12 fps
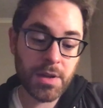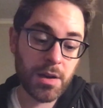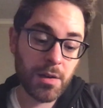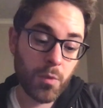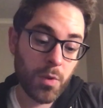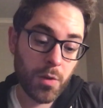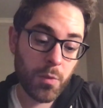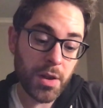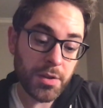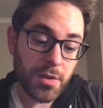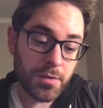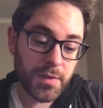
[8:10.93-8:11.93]
a, a
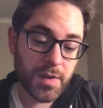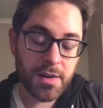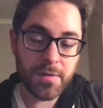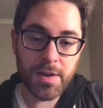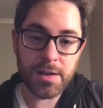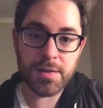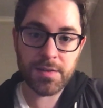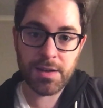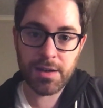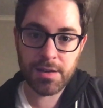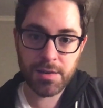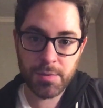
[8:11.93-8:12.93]
well-known side effect is that
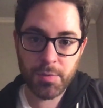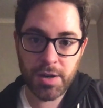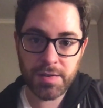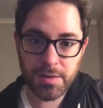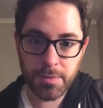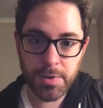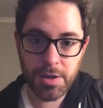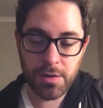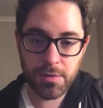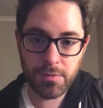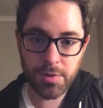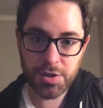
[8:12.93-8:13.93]
it can depress
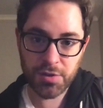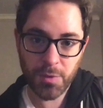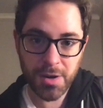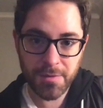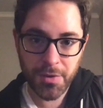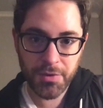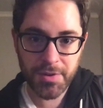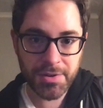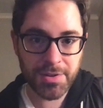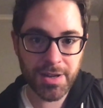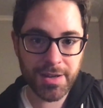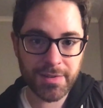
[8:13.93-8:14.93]
libido, which is one of those
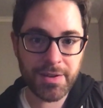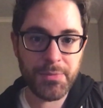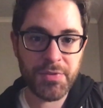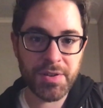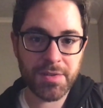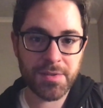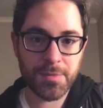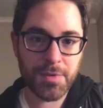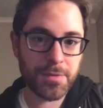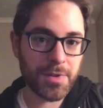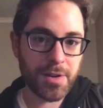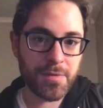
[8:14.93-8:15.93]
underlying subsystems
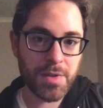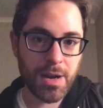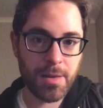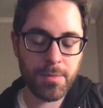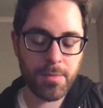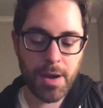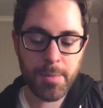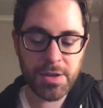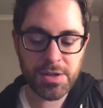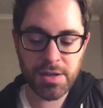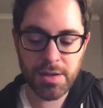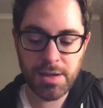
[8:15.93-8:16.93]
of love that I, I
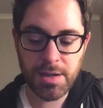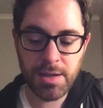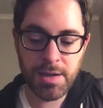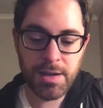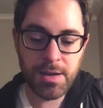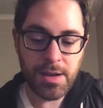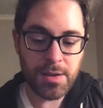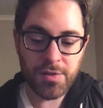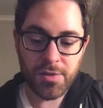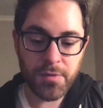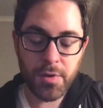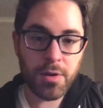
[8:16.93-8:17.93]
mentioned. And so
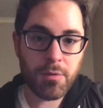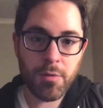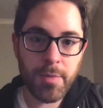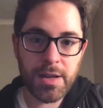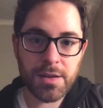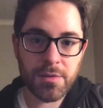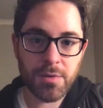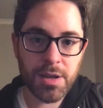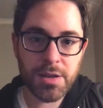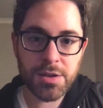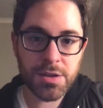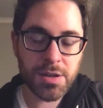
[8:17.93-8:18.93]
if you're in a romantic
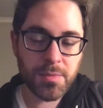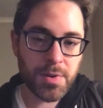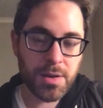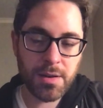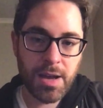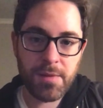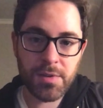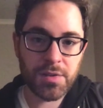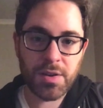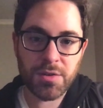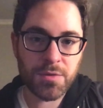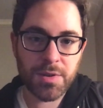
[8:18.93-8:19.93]
relationship and having
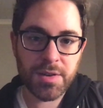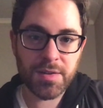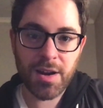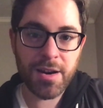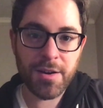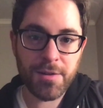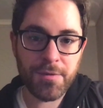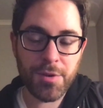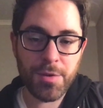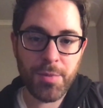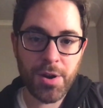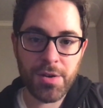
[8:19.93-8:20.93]
sexual desire for
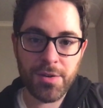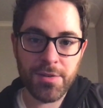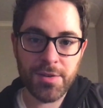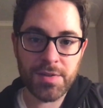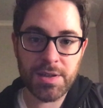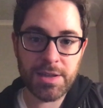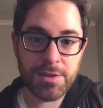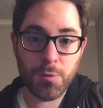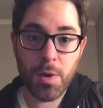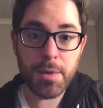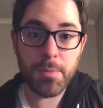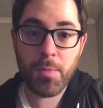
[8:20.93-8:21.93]
your partner is at least
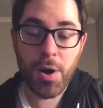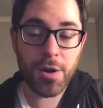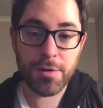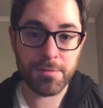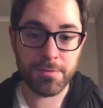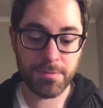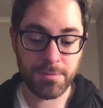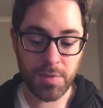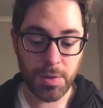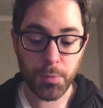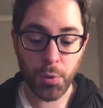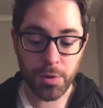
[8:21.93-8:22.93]
one important
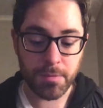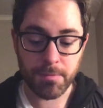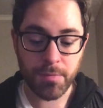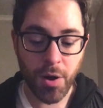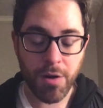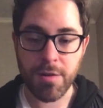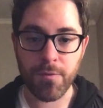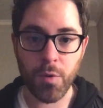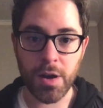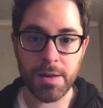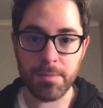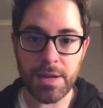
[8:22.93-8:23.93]
important part of
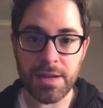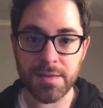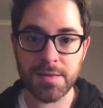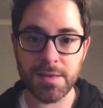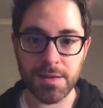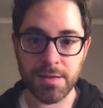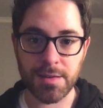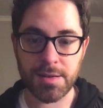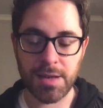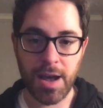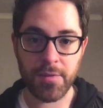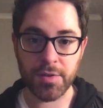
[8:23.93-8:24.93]
what it means to,
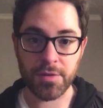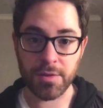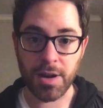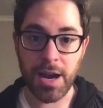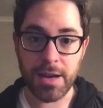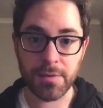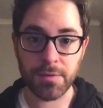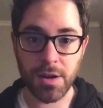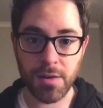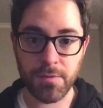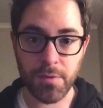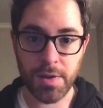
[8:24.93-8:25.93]
to have a certain kind of
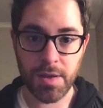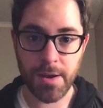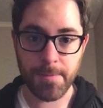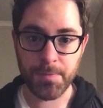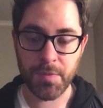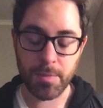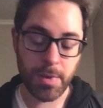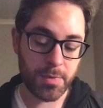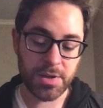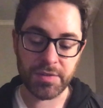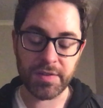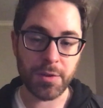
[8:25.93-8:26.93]
love with them that maybe
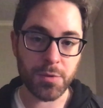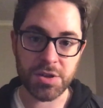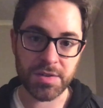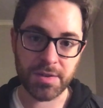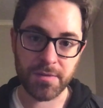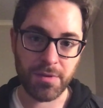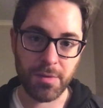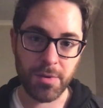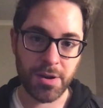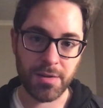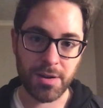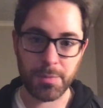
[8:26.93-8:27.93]
distinguishes it from
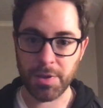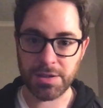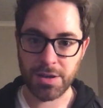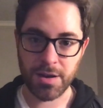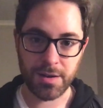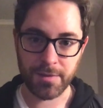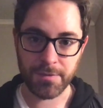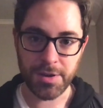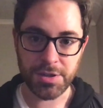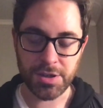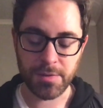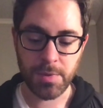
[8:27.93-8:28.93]
a, a platonic
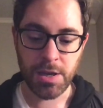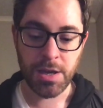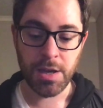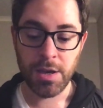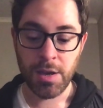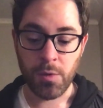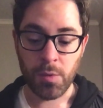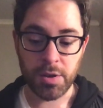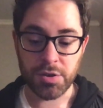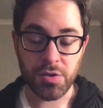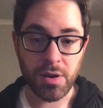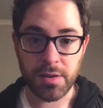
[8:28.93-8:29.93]
friendship, well a
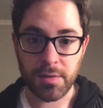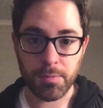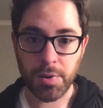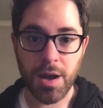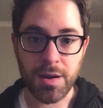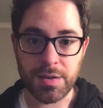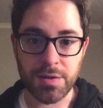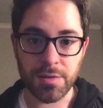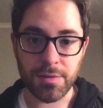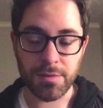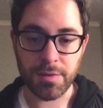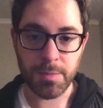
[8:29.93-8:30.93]
drug that blocks
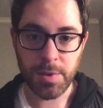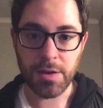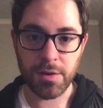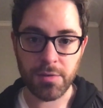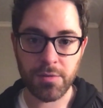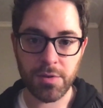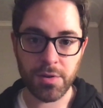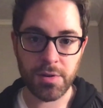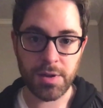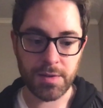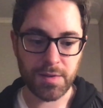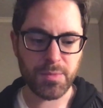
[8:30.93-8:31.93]
your libido could
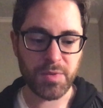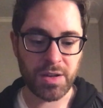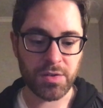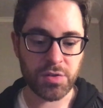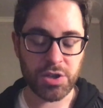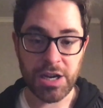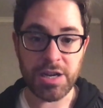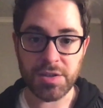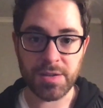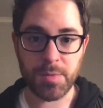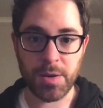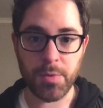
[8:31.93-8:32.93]
in some sense change
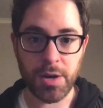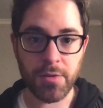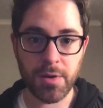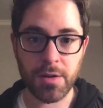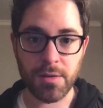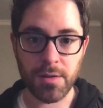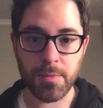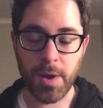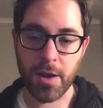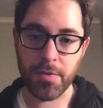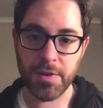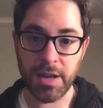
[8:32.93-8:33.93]
something pretty critical
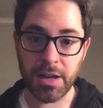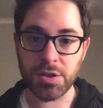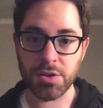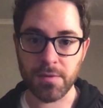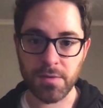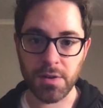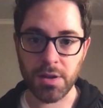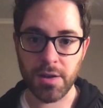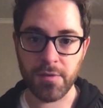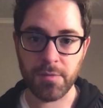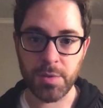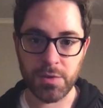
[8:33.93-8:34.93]
about the nature of the
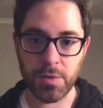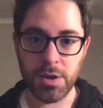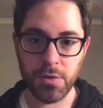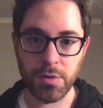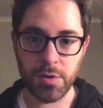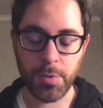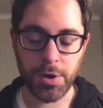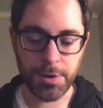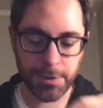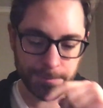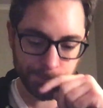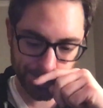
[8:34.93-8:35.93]
love between you and your partner.